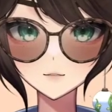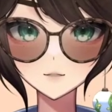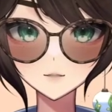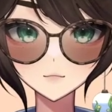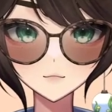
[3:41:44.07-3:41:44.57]

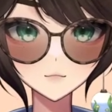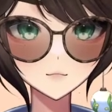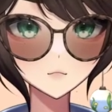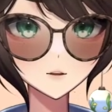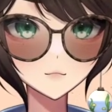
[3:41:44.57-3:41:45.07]
So
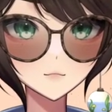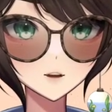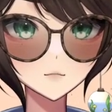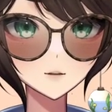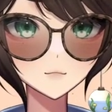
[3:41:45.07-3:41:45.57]
most of the time I
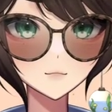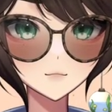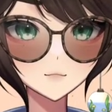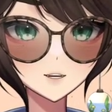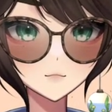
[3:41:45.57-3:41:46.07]
sit
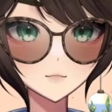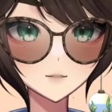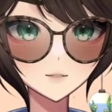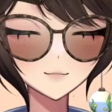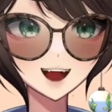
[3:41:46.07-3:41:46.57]
around like
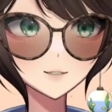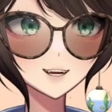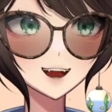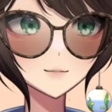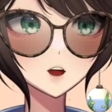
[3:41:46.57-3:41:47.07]
70
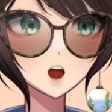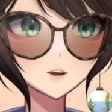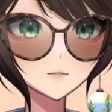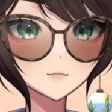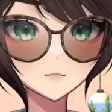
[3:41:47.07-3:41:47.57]

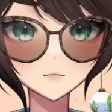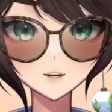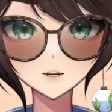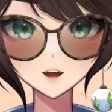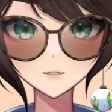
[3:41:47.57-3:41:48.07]
views, but
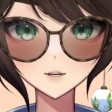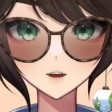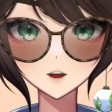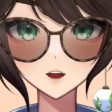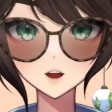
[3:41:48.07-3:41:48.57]
yeah, the
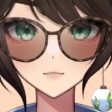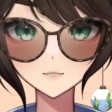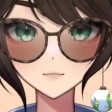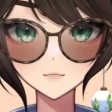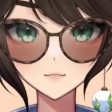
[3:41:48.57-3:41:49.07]
Nikkei ones
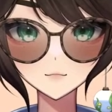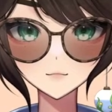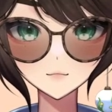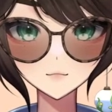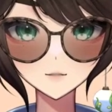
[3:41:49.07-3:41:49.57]
like
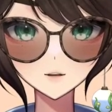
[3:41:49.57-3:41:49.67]
really